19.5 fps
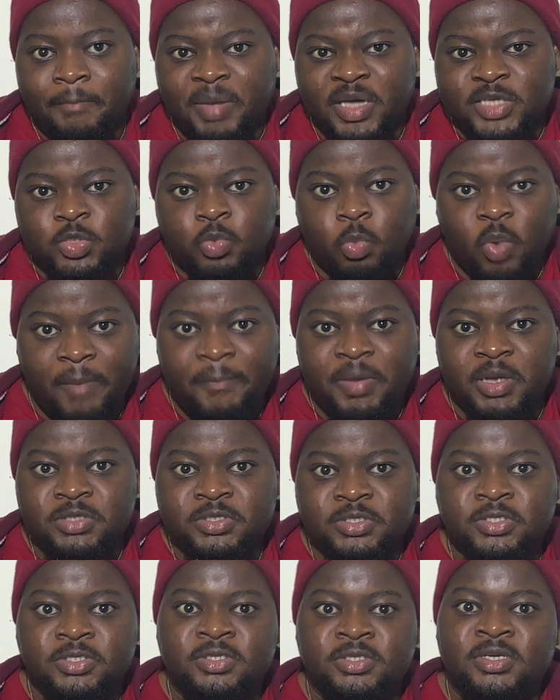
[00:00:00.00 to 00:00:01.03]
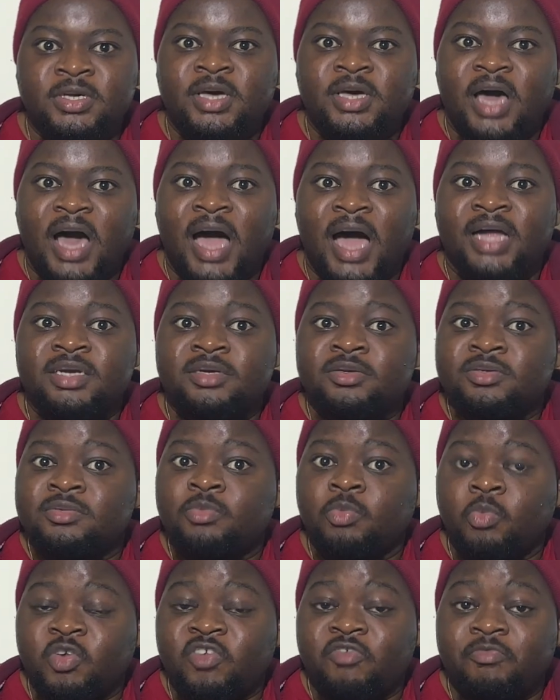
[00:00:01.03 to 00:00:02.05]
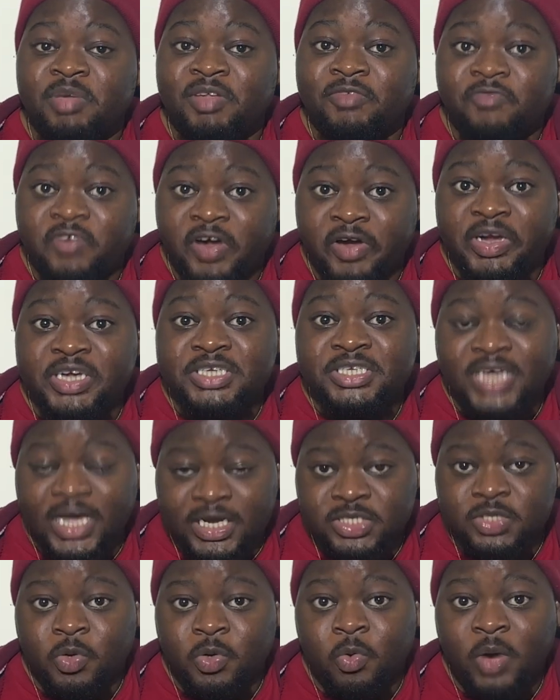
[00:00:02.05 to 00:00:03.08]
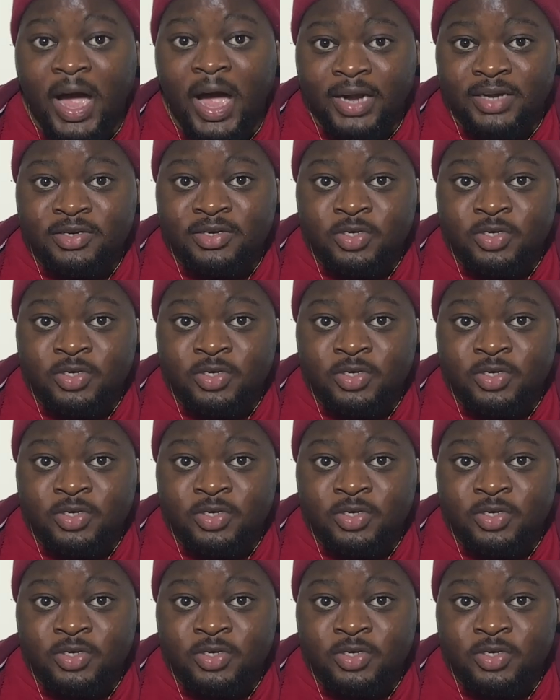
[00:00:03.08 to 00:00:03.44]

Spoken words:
the best weapons, and would have been very tactical